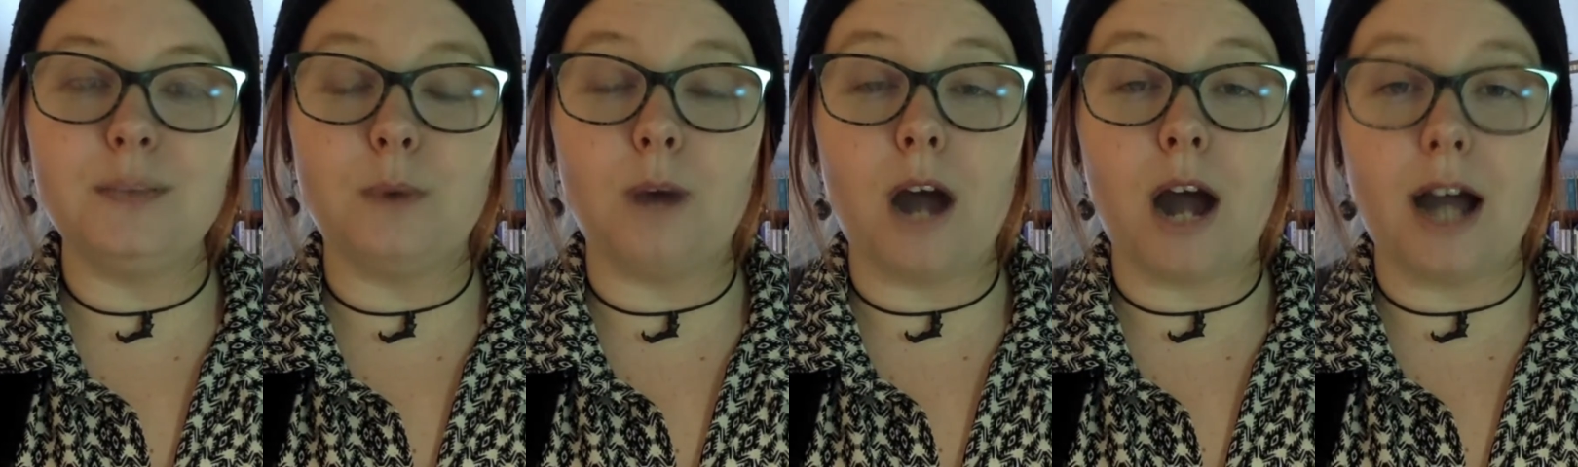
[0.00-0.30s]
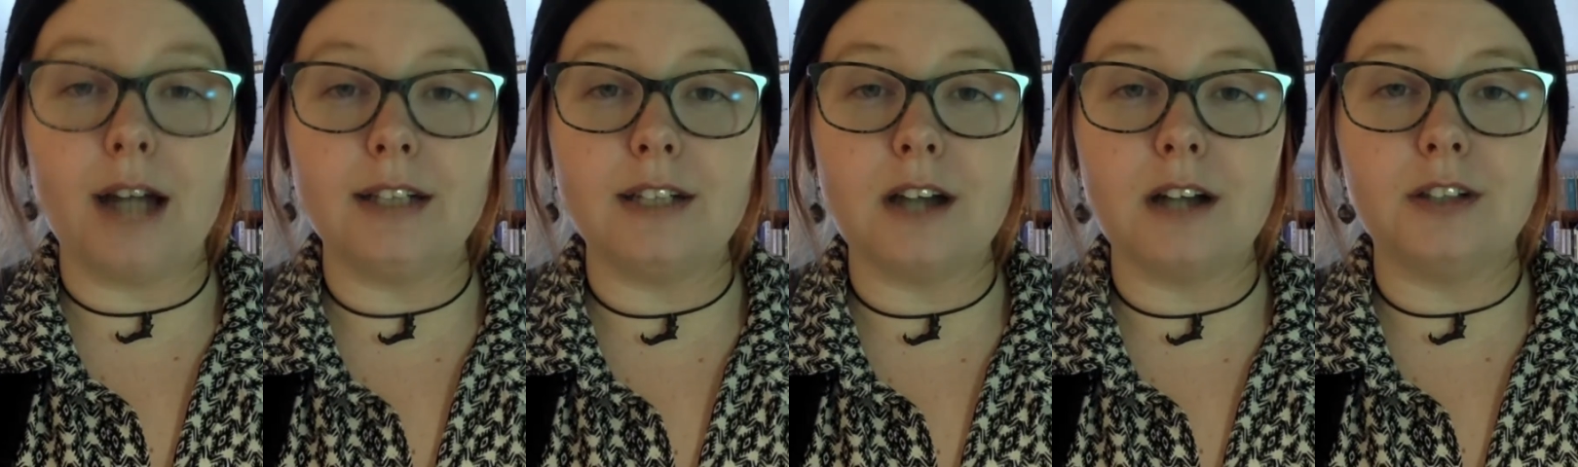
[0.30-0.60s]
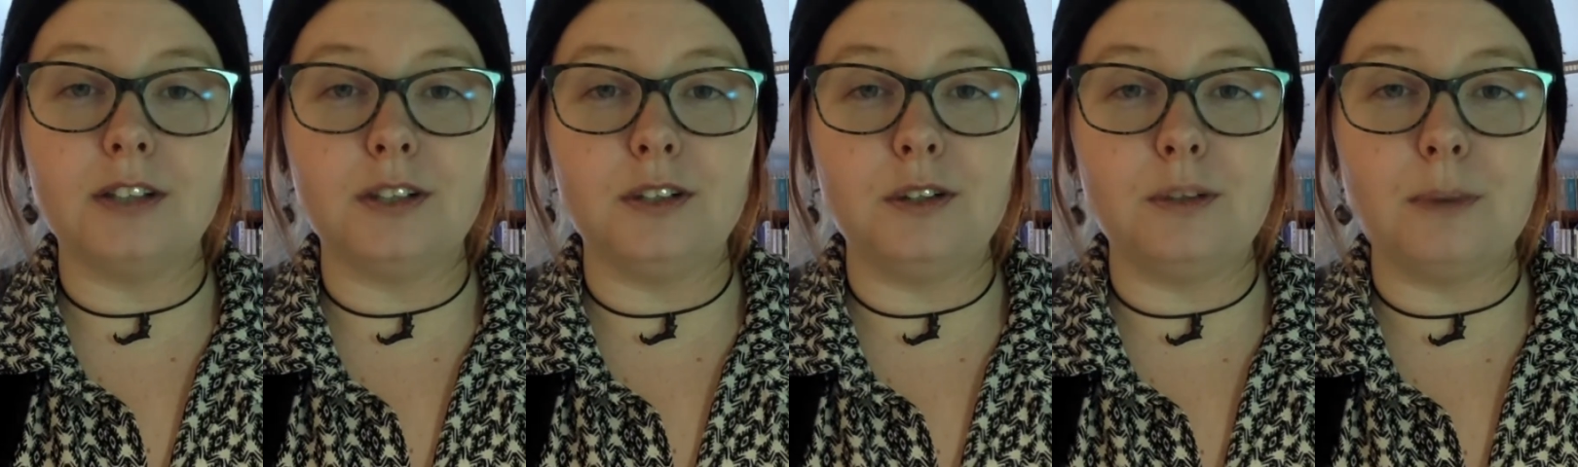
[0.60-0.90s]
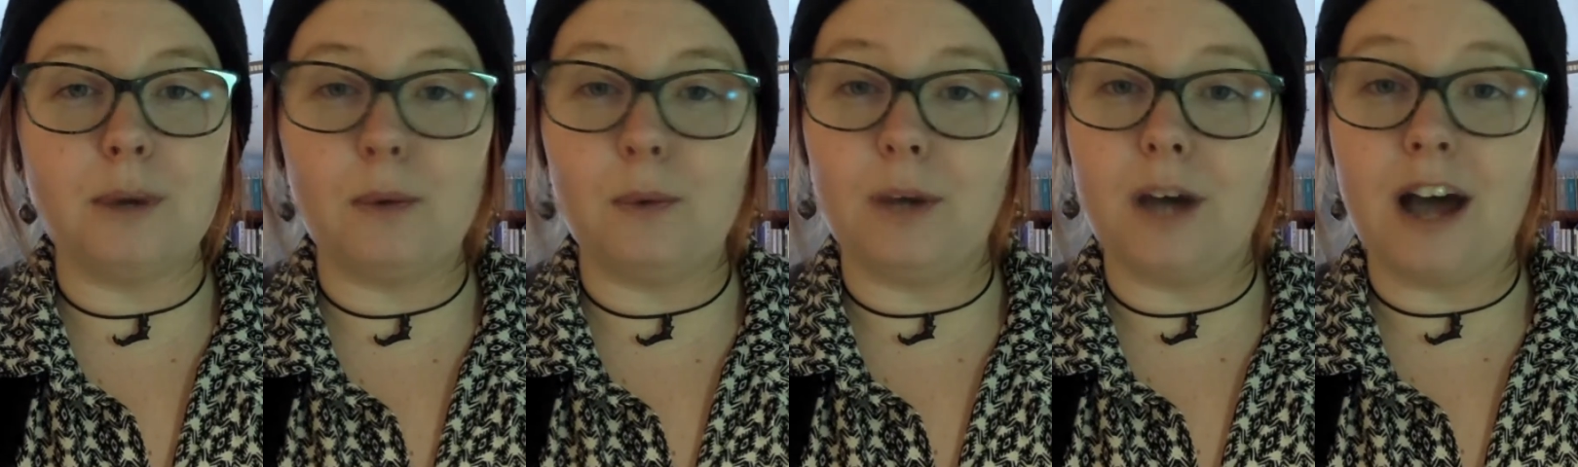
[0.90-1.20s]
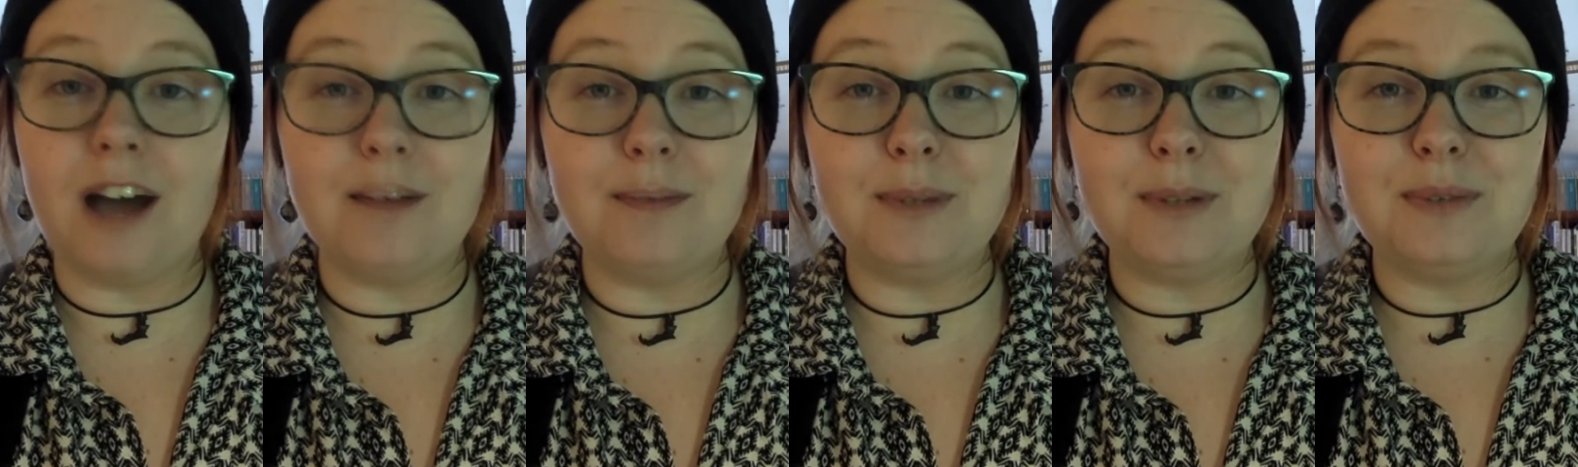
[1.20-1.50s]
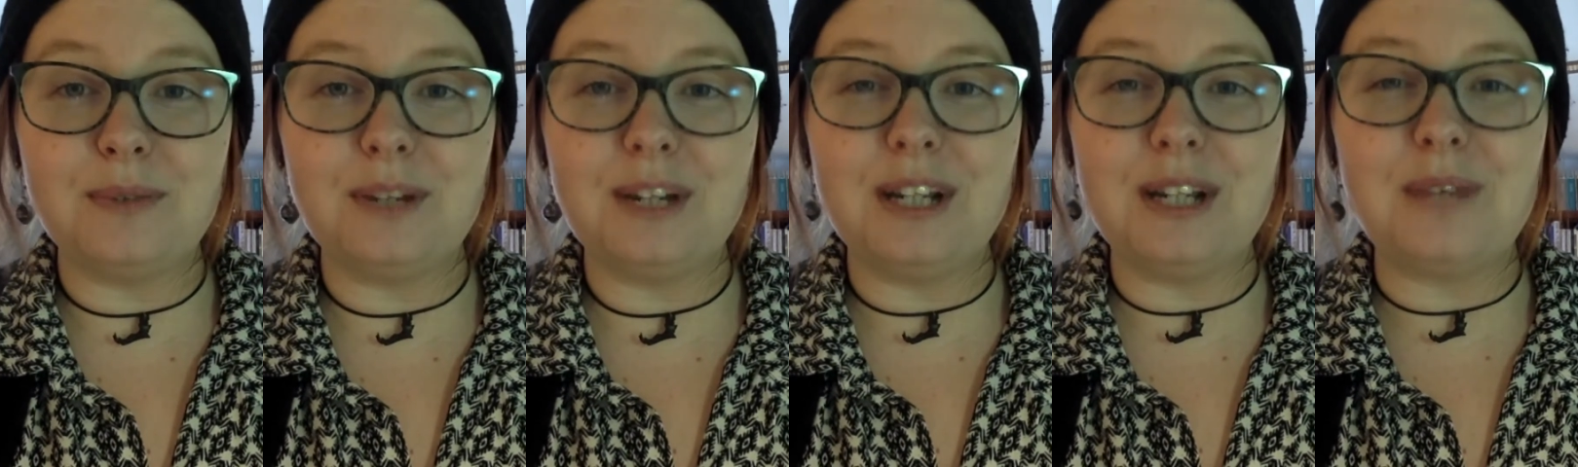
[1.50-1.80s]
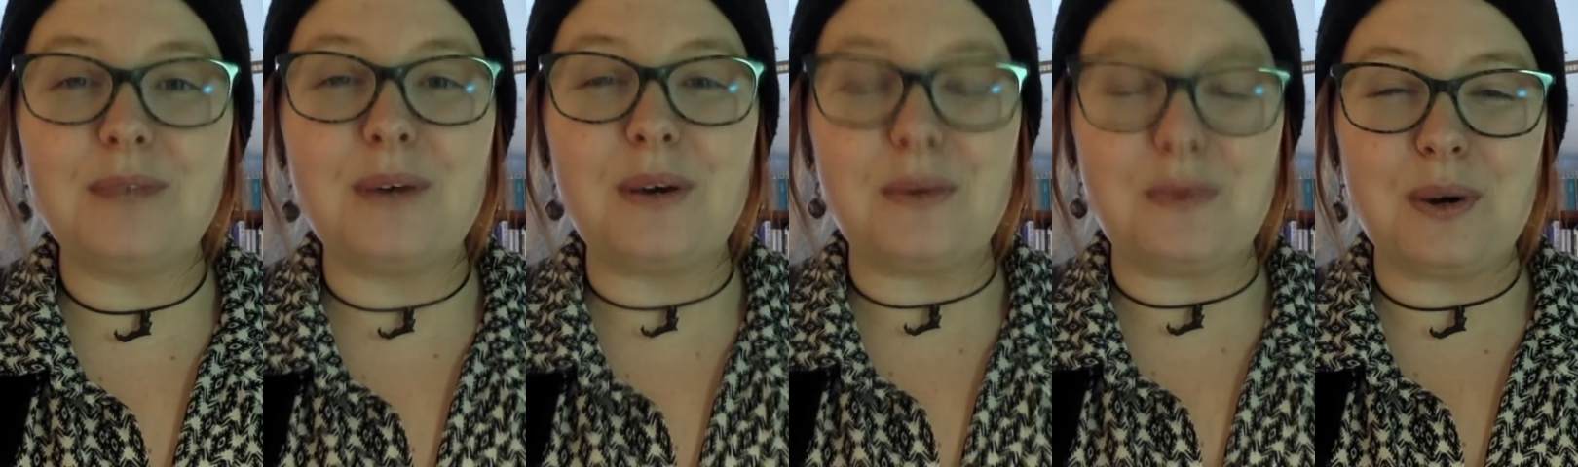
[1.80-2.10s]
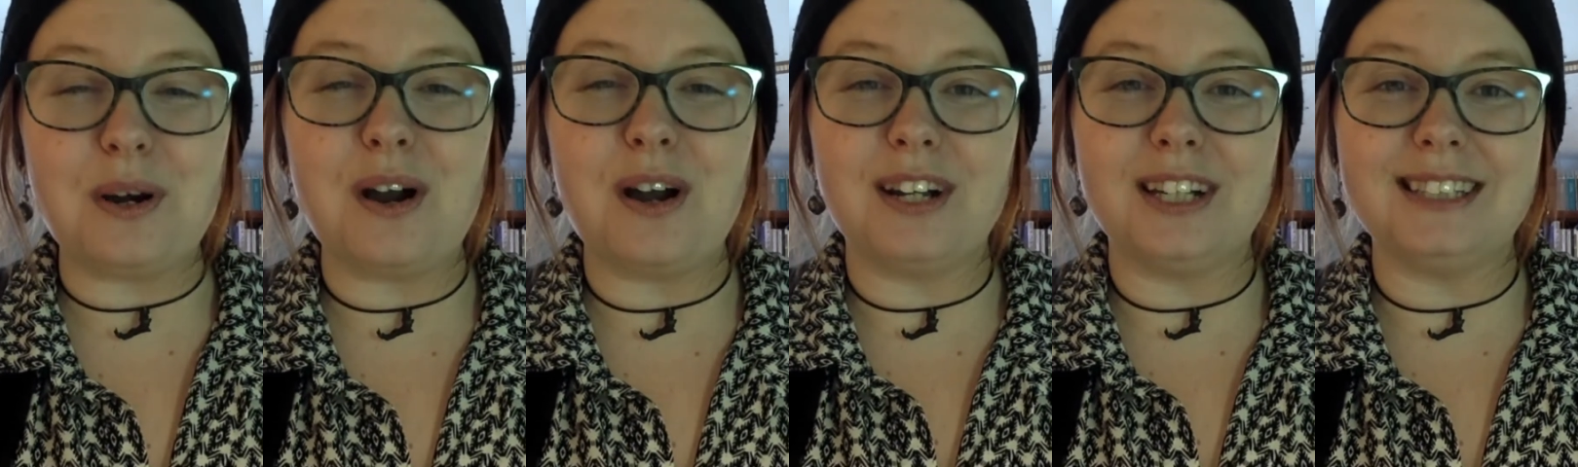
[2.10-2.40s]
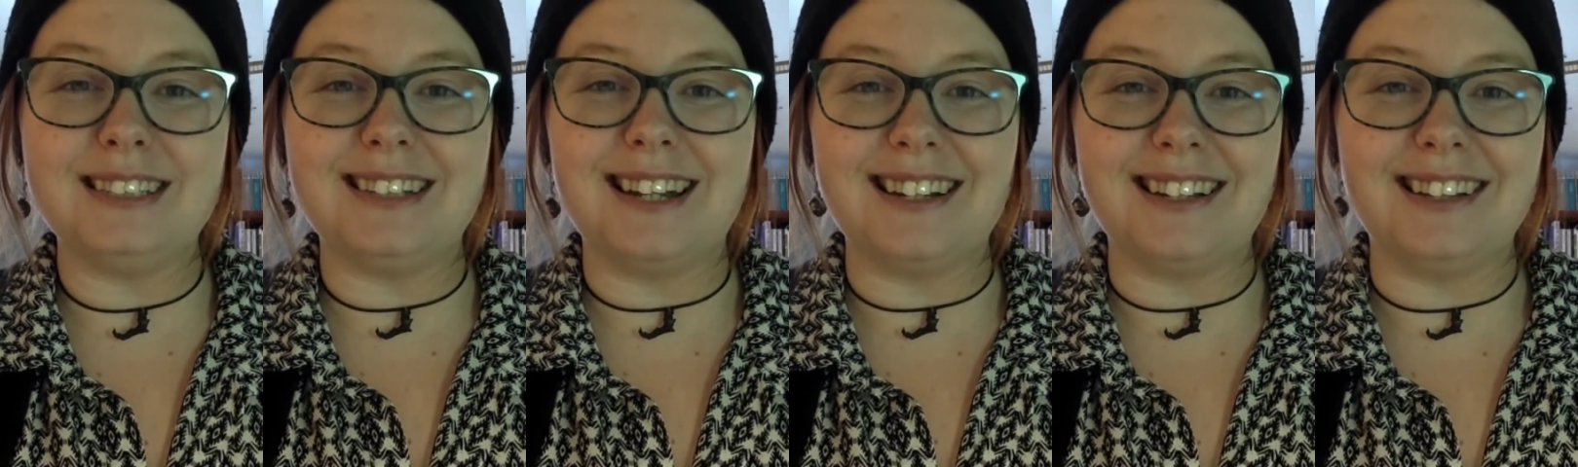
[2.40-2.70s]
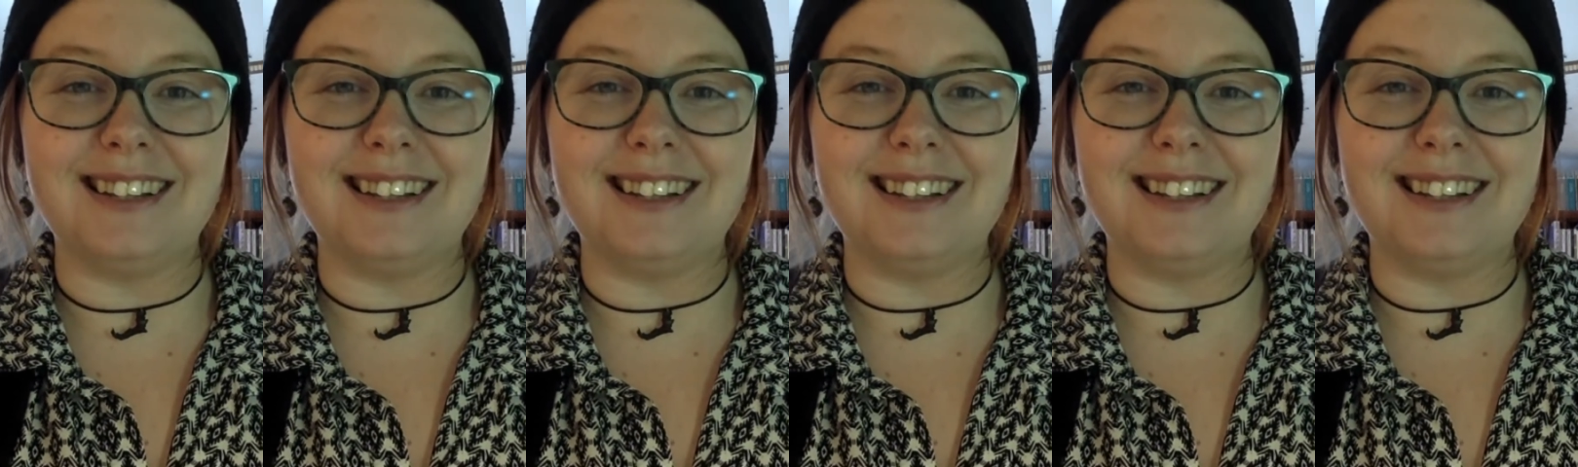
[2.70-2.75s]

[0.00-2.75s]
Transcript: where I talk to you about what I've been reading while we're on extended